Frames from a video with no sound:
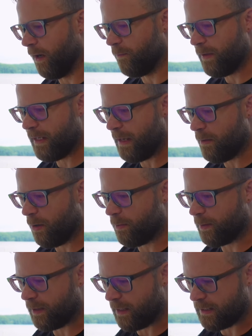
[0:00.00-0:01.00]
We came up
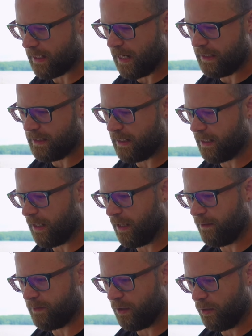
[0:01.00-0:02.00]
with this idea
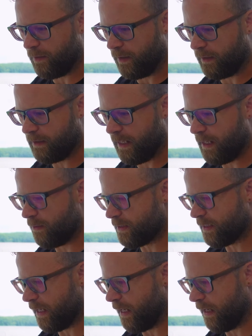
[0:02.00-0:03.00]
of, you know, the get
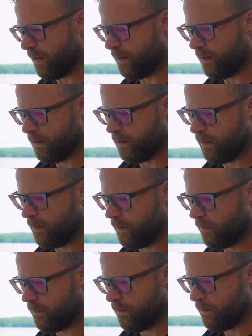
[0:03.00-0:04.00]
outside
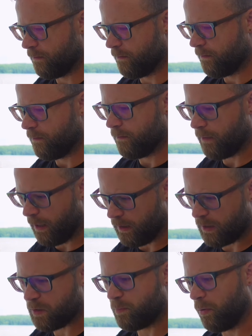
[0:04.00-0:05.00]
and
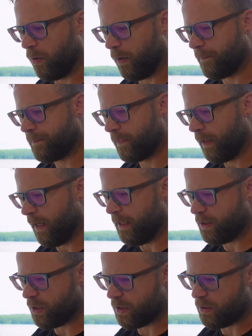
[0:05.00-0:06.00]
explore. And
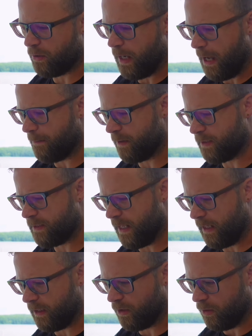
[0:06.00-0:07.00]
it just so happens
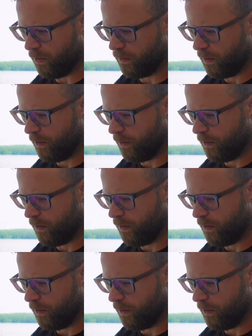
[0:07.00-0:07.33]
that, you know,